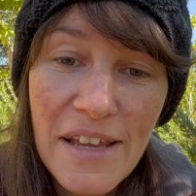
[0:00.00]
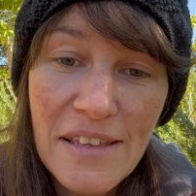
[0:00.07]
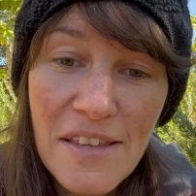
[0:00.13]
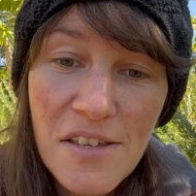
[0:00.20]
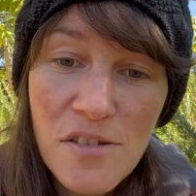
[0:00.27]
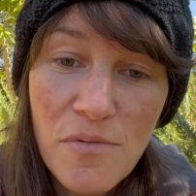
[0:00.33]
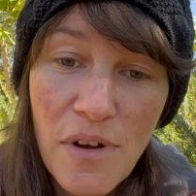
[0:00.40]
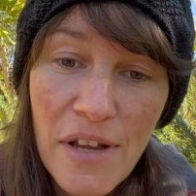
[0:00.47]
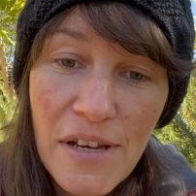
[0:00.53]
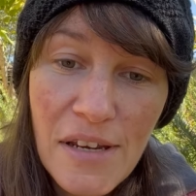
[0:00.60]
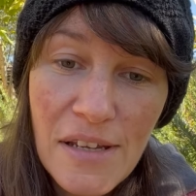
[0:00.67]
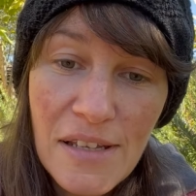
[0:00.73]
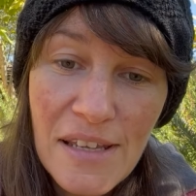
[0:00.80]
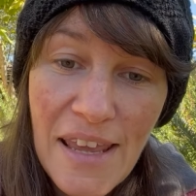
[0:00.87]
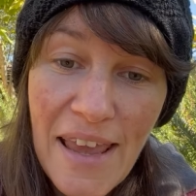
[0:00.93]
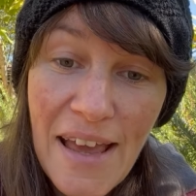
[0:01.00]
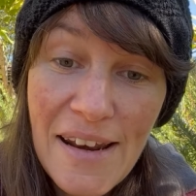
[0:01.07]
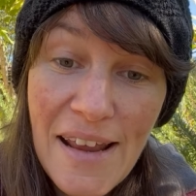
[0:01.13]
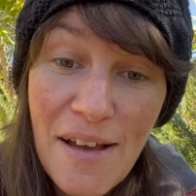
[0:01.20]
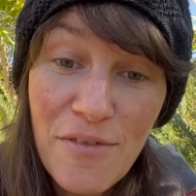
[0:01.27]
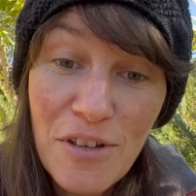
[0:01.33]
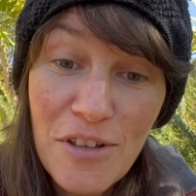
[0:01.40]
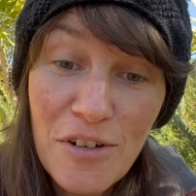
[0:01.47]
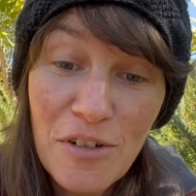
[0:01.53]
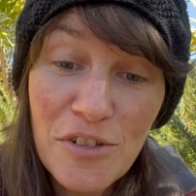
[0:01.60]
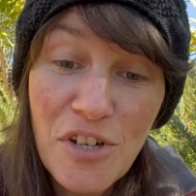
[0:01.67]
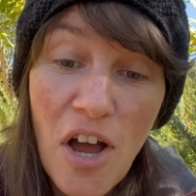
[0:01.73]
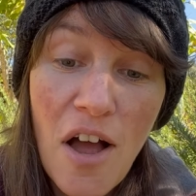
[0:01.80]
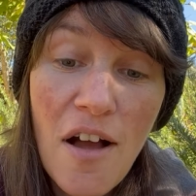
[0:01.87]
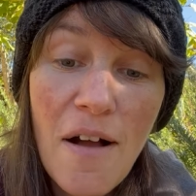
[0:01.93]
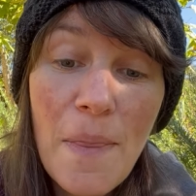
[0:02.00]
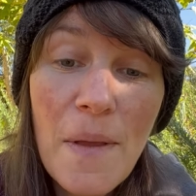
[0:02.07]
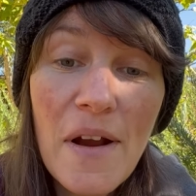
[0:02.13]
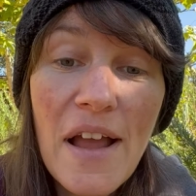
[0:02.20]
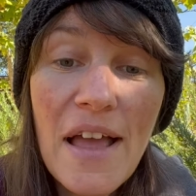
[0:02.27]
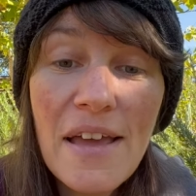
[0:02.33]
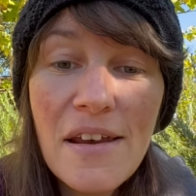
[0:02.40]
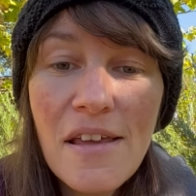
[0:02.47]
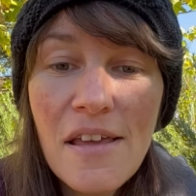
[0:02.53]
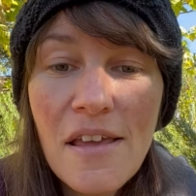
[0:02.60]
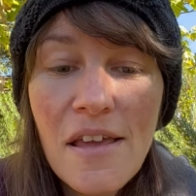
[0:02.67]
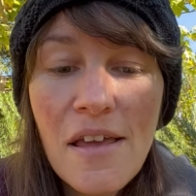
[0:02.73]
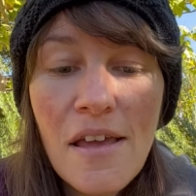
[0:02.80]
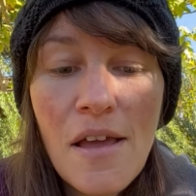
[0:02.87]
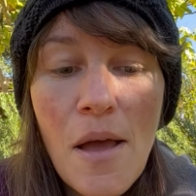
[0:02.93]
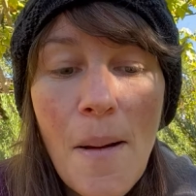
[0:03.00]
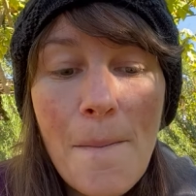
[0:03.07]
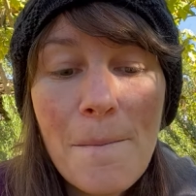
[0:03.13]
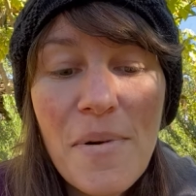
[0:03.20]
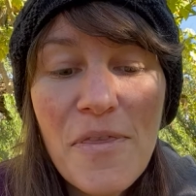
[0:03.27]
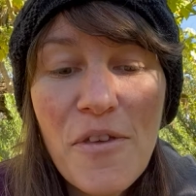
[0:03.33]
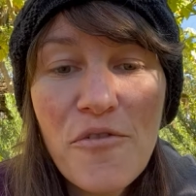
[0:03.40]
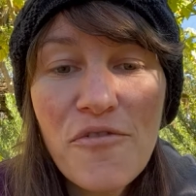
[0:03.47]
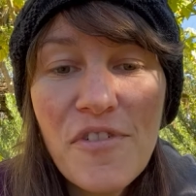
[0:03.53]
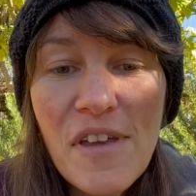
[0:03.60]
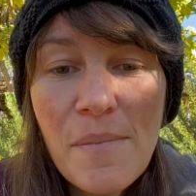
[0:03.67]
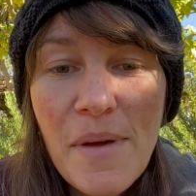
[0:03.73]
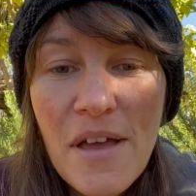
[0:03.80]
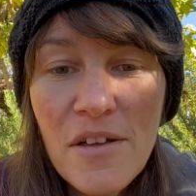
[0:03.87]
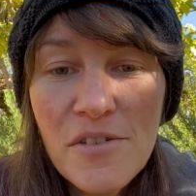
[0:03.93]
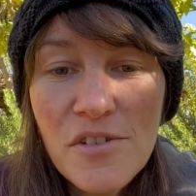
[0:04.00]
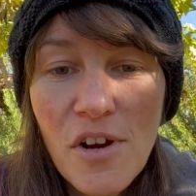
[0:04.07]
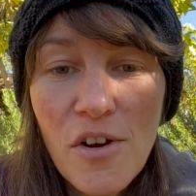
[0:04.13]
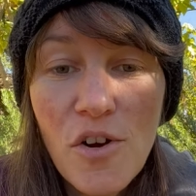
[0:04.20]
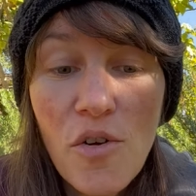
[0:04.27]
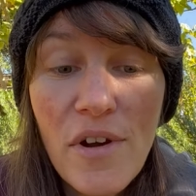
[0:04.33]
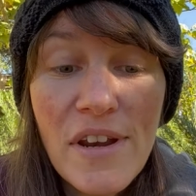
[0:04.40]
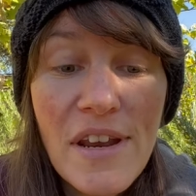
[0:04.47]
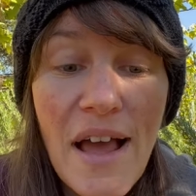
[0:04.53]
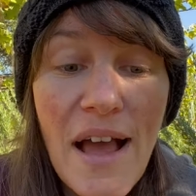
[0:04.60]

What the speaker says: like this one, can have a little dot on their head, but the females are going